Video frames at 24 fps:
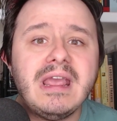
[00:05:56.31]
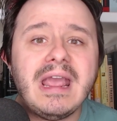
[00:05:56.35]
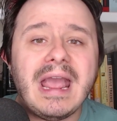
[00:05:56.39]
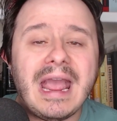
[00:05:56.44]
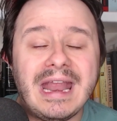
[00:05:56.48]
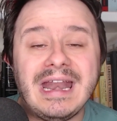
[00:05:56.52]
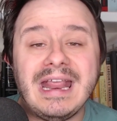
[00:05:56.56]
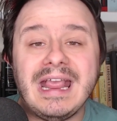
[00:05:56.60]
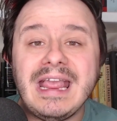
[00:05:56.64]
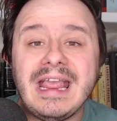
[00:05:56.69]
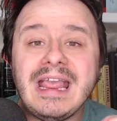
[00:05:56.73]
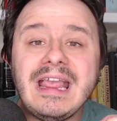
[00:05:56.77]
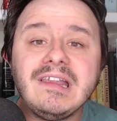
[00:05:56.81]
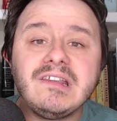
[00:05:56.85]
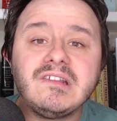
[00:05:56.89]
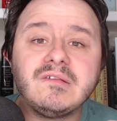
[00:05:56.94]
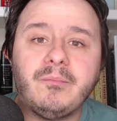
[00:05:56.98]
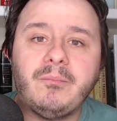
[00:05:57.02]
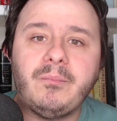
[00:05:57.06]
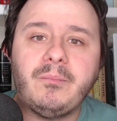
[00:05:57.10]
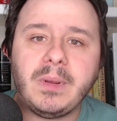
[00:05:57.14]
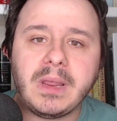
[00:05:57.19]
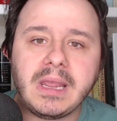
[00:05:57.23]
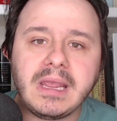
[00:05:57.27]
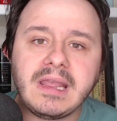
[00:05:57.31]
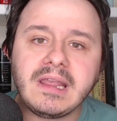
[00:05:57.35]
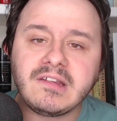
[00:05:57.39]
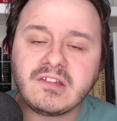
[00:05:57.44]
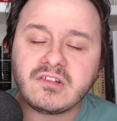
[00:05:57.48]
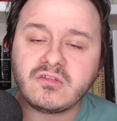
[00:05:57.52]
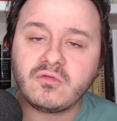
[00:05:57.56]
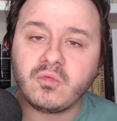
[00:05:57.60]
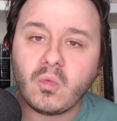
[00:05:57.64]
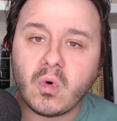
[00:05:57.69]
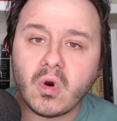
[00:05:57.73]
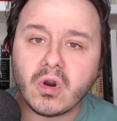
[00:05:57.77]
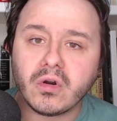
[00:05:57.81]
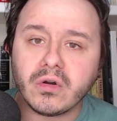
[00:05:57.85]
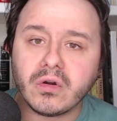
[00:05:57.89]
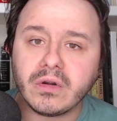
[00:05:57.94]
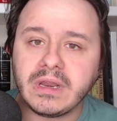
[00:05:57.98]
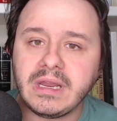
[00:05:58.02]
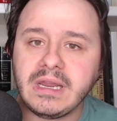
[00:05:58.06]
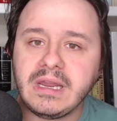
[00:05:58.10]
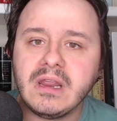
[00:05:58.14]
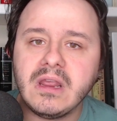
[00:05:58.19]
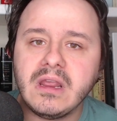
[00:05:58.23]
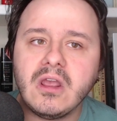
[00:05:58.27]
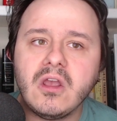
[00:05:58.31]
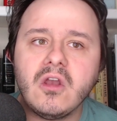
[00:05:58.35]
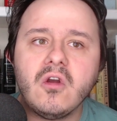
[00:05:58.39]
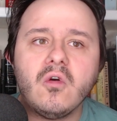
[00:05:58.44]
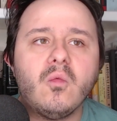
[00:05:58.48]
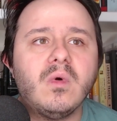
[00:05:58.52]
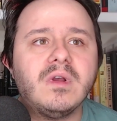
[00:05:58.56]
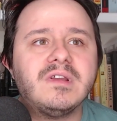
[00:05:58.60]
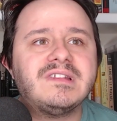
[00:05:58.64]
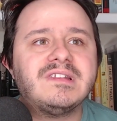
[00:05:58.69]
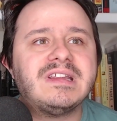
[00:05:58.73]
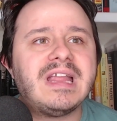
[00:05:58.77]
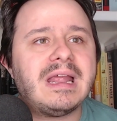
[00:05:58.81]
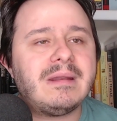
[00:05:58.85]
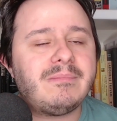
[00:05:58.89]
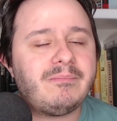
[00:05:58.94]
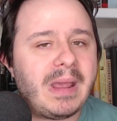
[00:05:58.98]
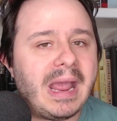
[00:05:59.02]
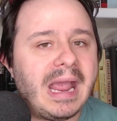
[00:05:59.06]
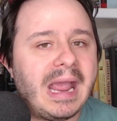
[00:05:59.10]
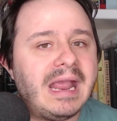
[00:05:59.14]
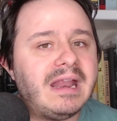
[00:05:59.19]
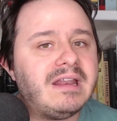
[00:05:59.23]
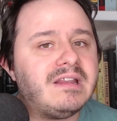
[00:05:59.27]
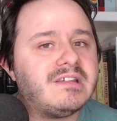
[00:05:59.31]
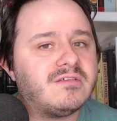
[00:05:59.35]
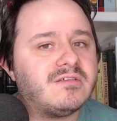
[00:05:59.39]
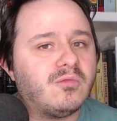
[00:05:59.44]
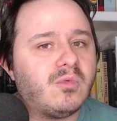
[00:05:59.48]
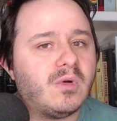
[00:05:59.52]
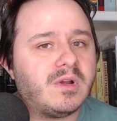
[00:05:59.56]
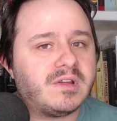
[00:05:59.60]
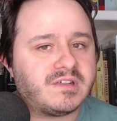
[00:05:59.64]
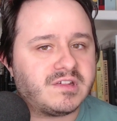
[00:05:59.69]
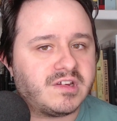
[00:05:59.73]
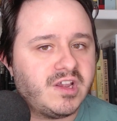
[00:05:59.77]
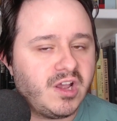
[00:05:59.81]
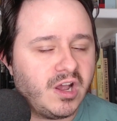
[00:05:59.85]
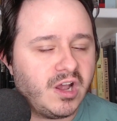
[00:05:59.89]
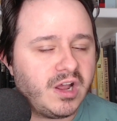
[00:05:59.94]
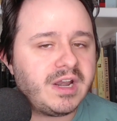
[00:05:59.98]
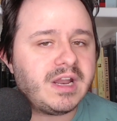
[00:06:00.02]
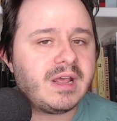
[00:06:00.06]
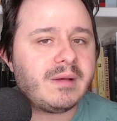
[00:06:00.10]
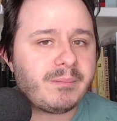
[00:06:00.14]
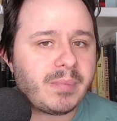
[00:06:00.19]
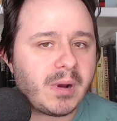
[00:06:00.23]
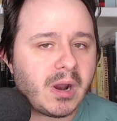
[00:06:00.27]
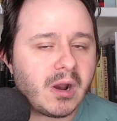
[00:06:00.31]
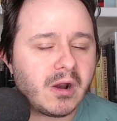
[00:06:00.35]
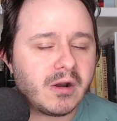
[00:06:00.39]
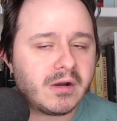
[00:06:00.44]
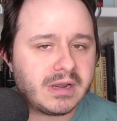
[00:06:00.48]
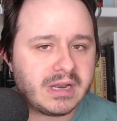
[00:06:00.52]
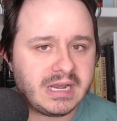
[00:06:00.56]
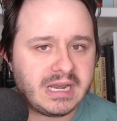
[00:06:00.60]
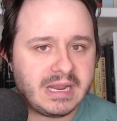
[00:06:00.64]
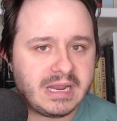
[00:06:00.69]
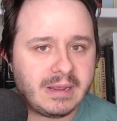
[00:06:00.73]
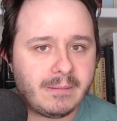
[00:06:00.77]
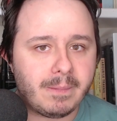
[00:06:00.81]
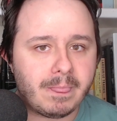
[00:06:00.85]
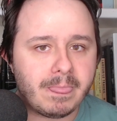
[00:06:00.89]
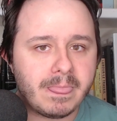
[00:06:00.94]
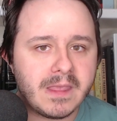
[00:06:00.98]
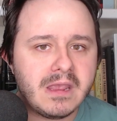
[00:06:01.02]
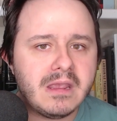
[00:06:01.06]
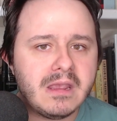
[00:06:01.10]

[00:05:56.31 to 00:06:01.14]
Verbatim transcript: And his biggest worry was that Pence was gonna pardon him.